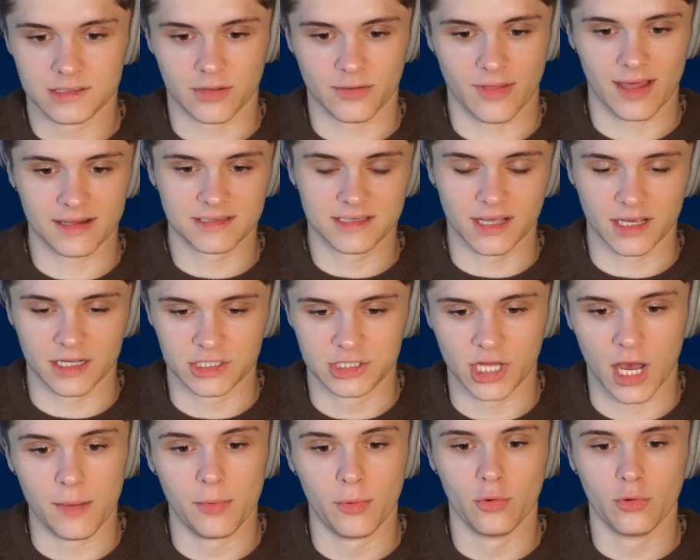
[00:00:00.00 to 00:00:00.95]
So that's like
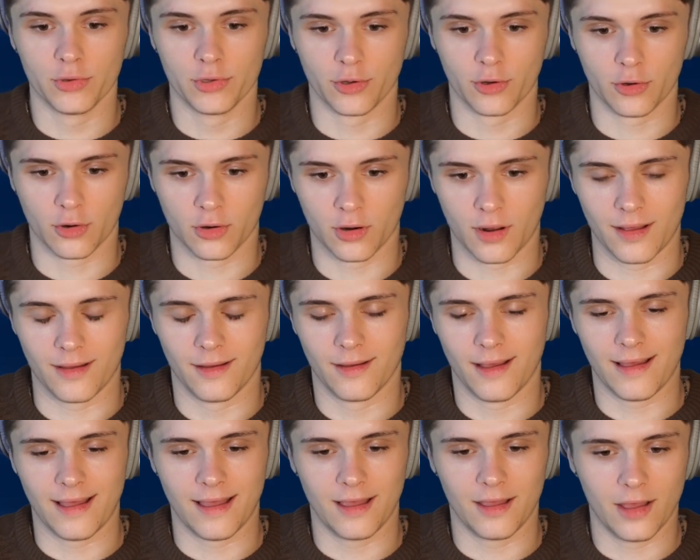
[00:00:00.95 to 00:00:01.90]
double your
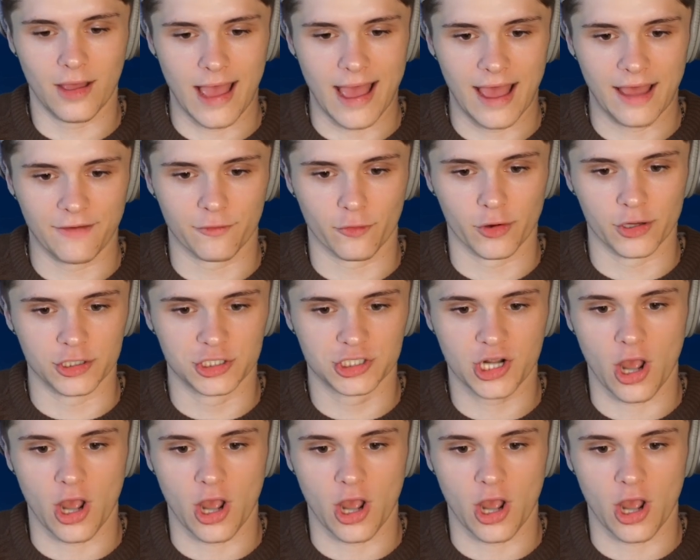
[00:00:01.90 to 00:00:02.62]
average